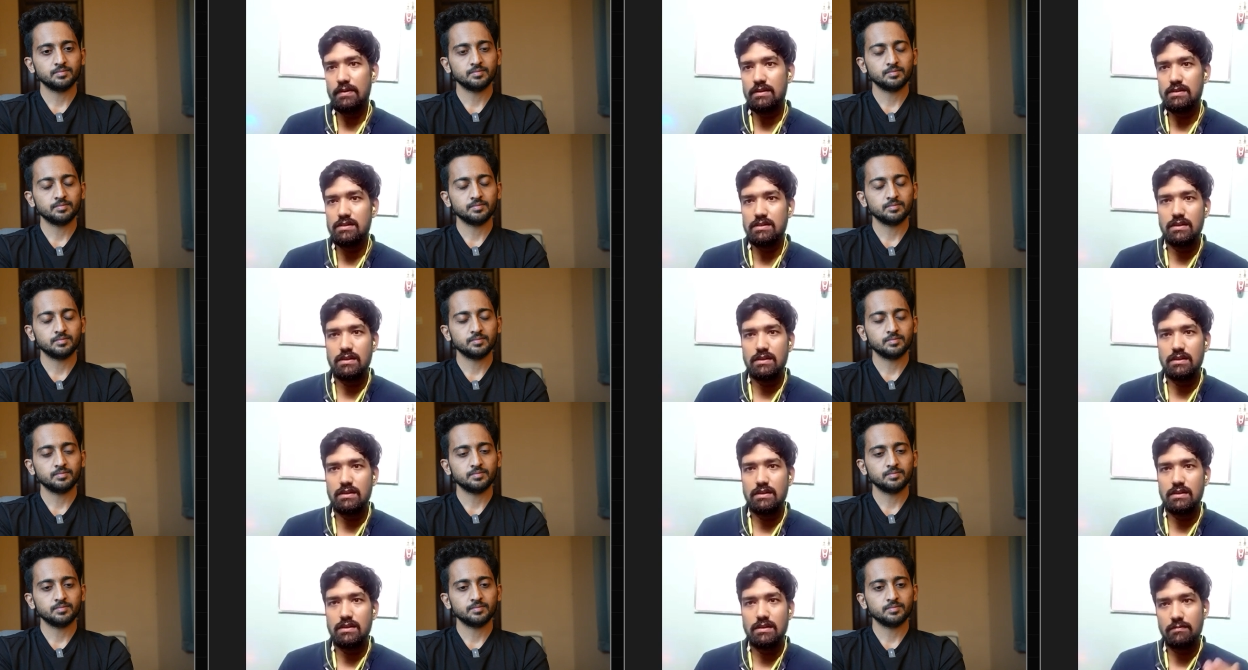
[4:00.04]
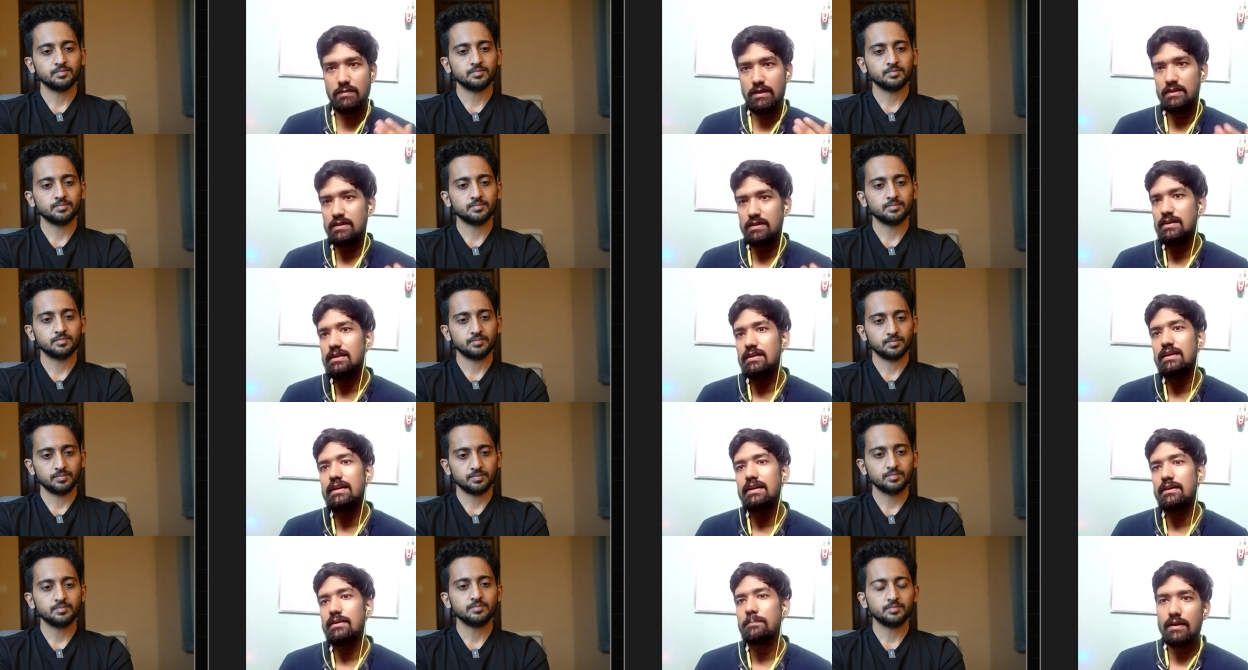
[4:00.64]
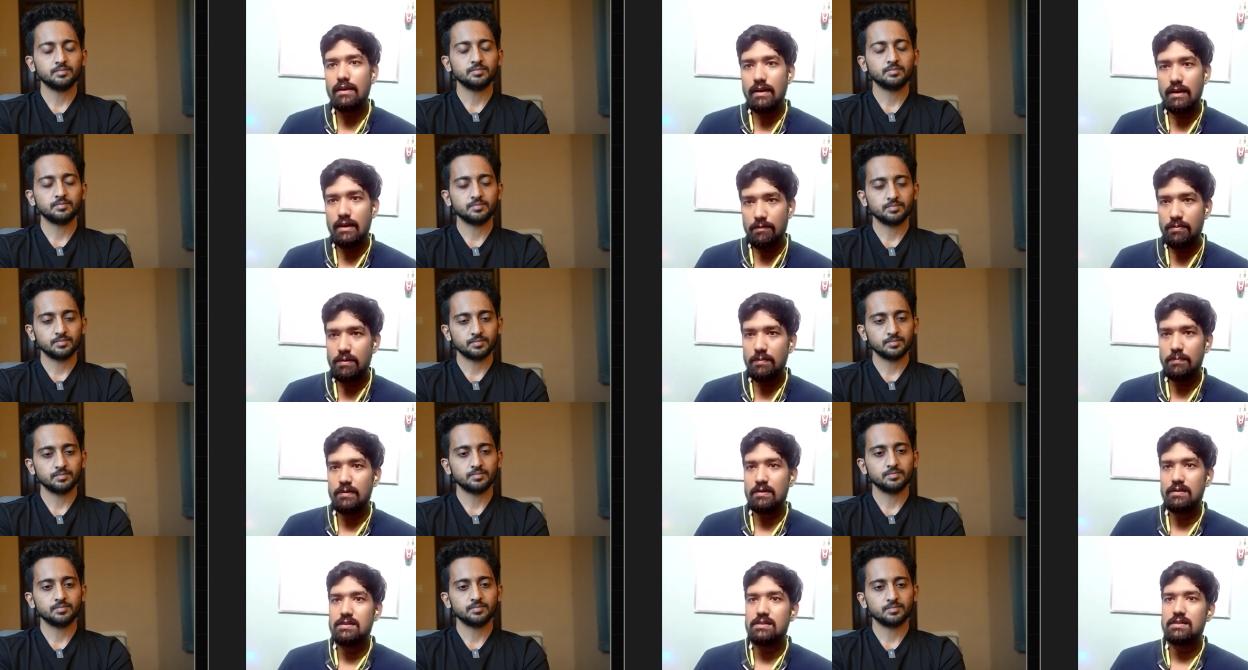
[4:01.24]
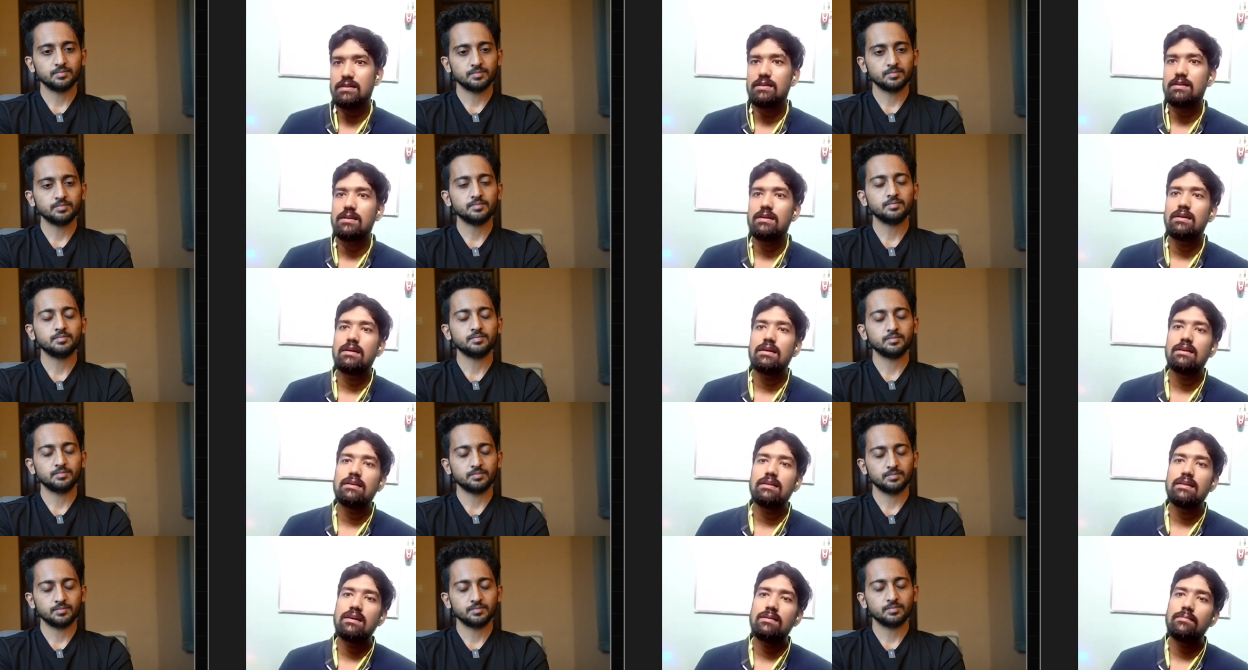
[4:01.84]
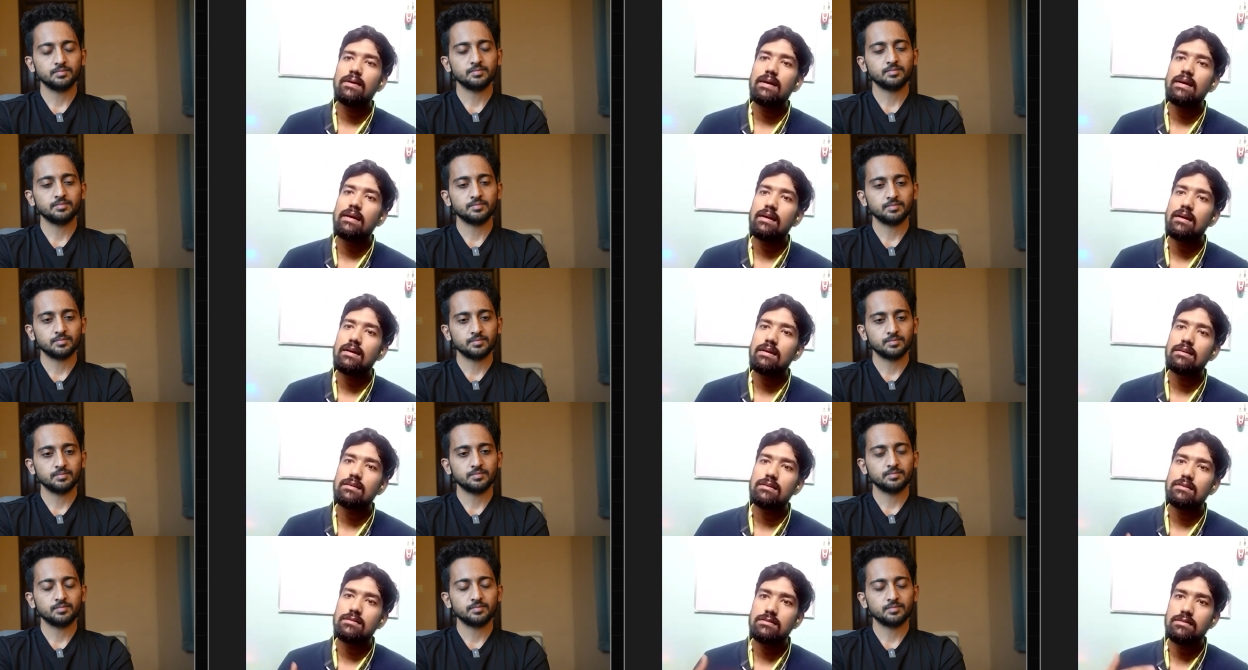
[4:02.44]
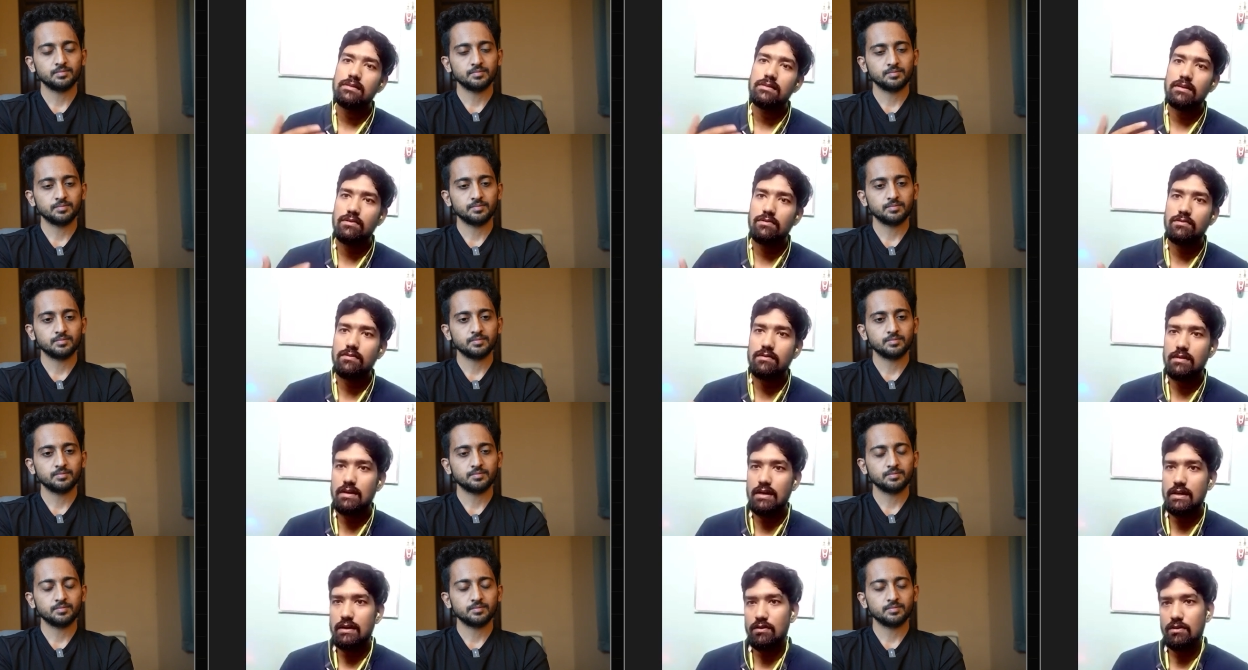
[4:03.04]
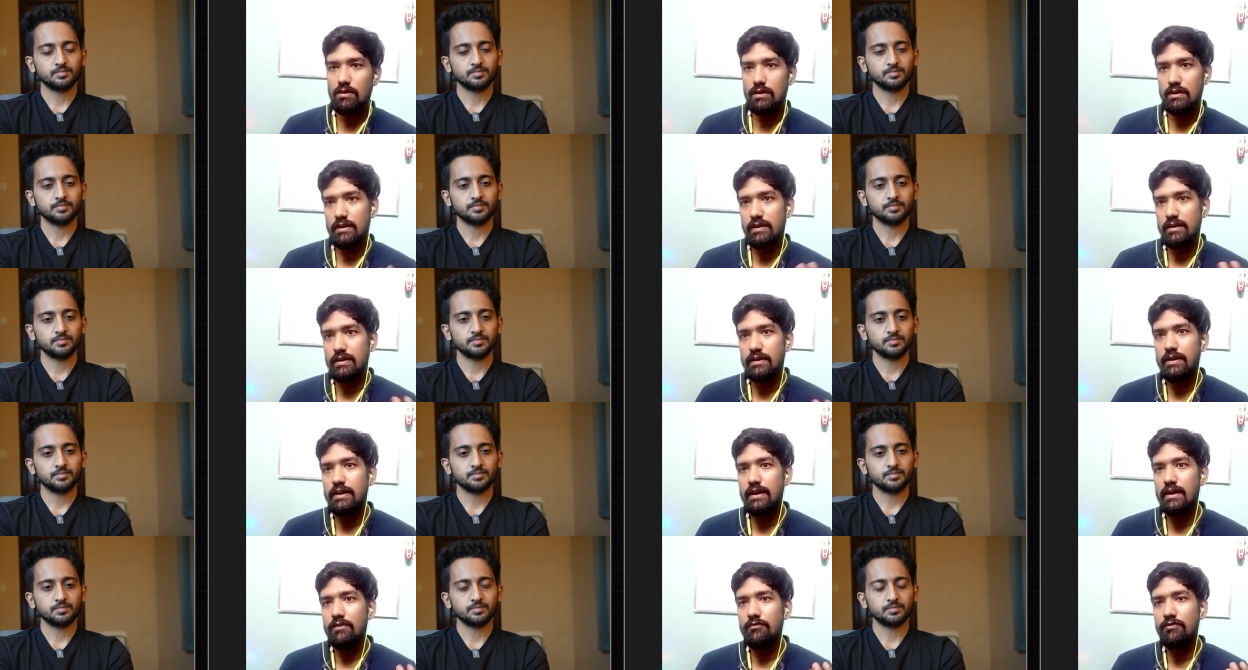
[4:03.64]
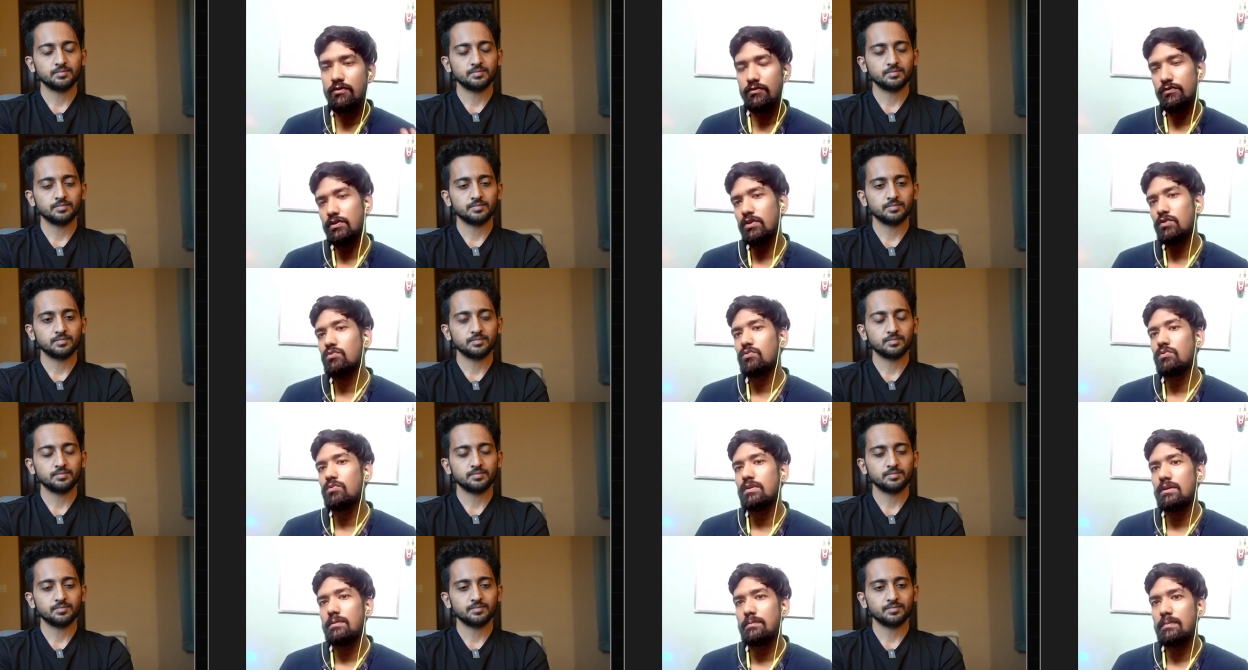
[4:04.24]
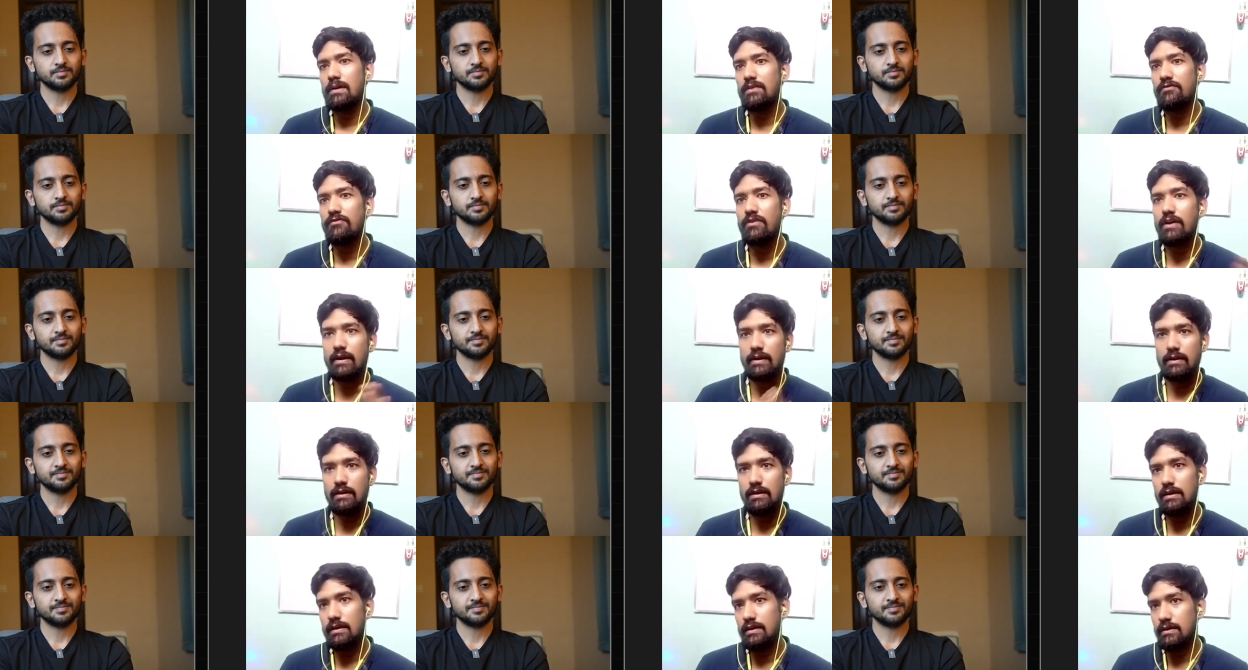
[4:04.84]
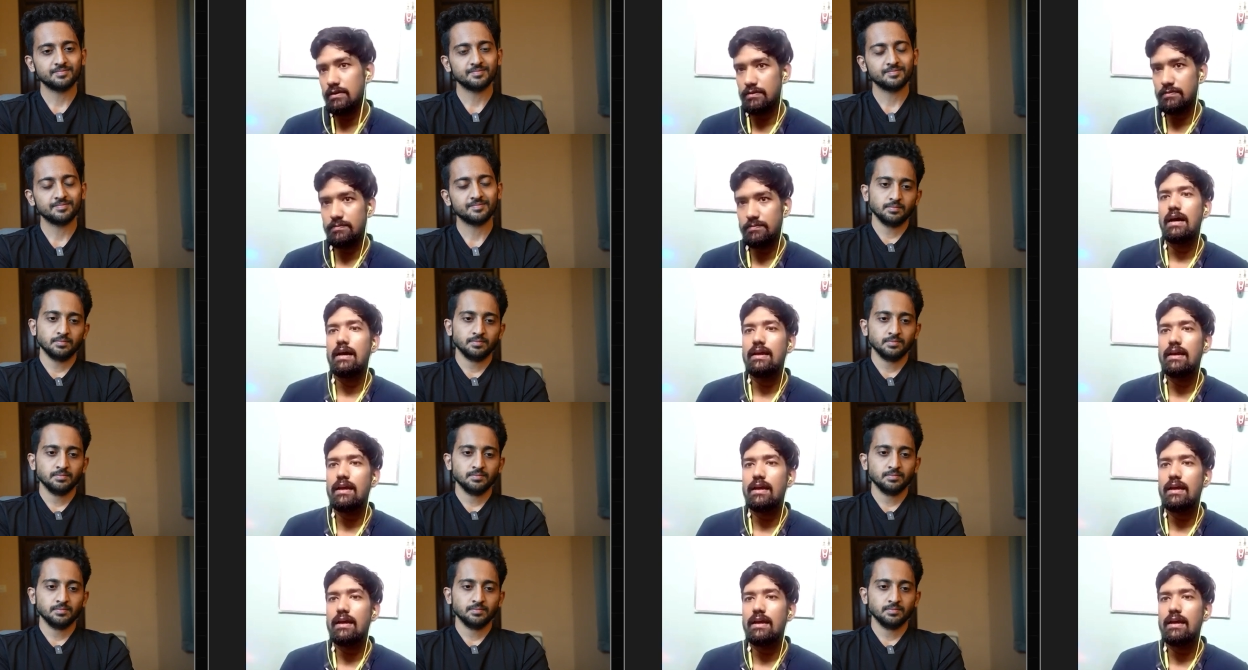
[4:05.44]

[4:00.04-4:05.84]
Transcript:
Speaker 1: preparation, my third year, GATE preparation, and thereby I secured an All India rank fifty-two in my final year.